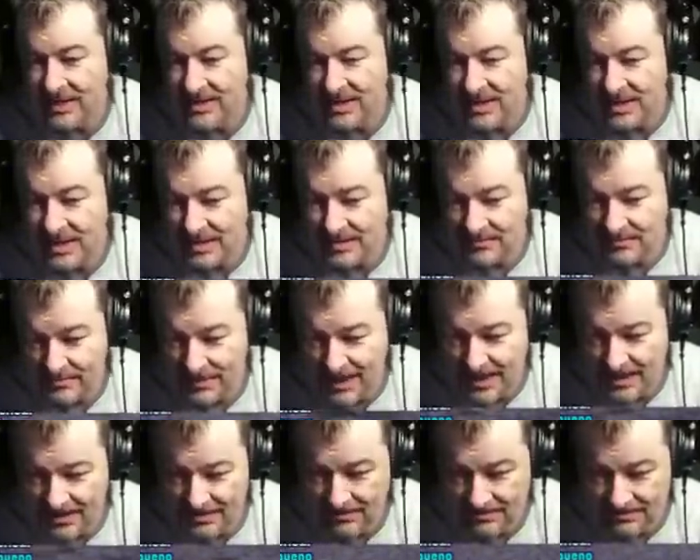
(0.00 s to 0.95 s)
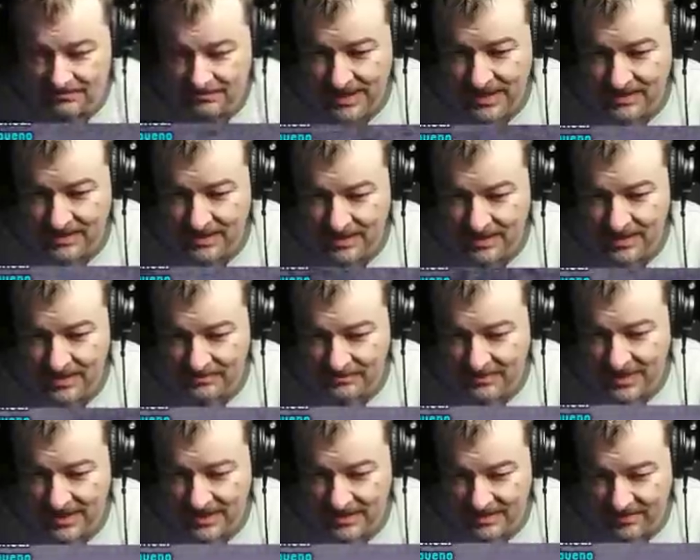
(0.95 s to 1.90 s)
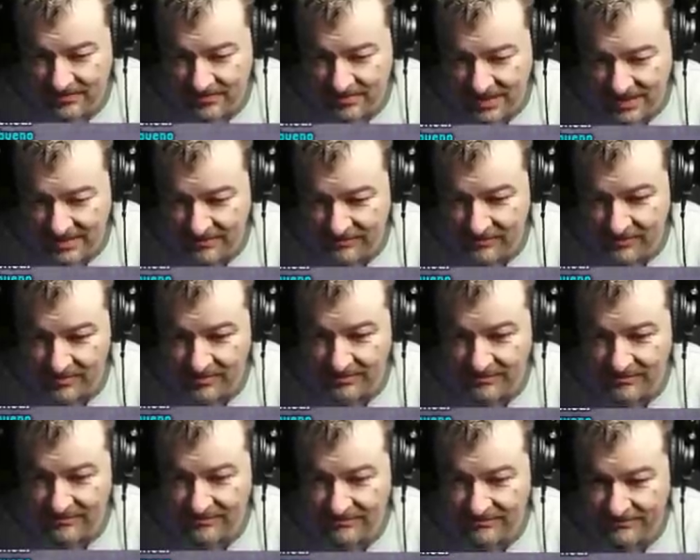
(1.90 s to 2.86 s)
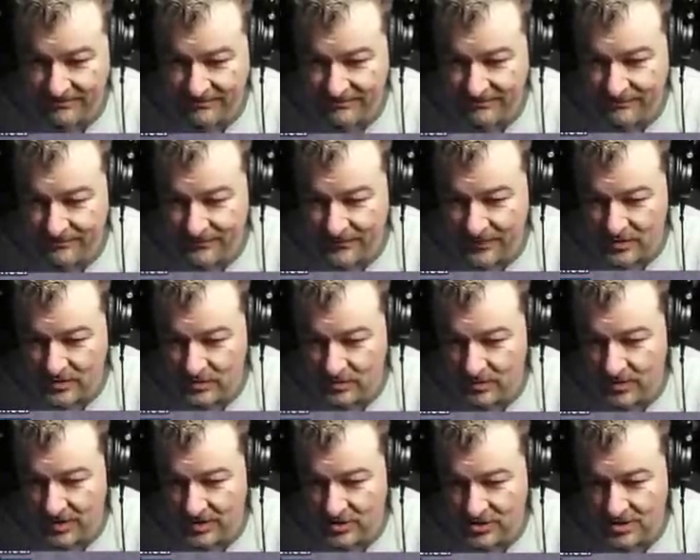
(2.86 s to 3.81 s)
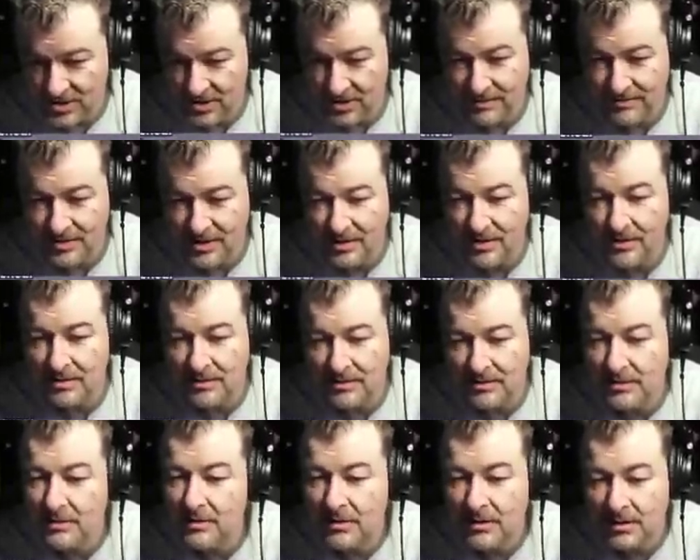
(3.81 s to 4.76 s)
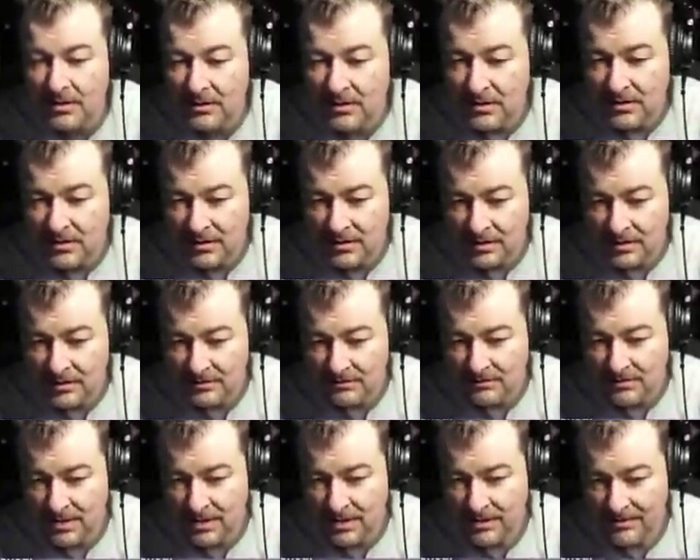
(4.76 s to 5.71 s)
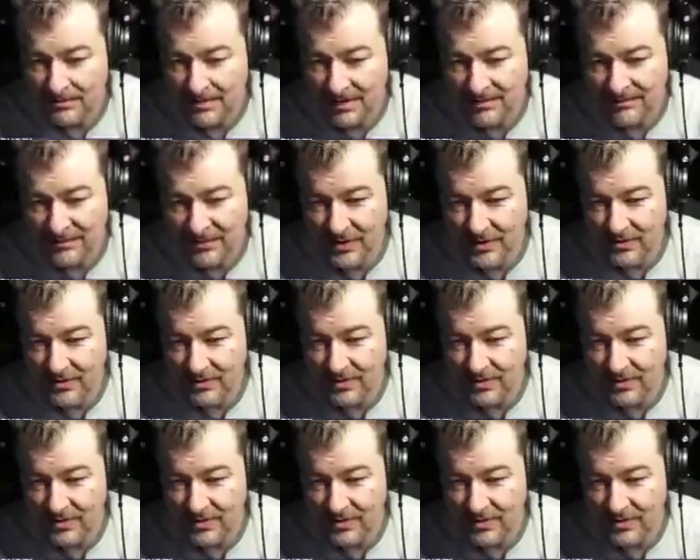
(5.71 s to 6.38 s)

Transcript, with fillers: they didn't make Bandai didn't make enough money from the first watching of it on Gundam Info.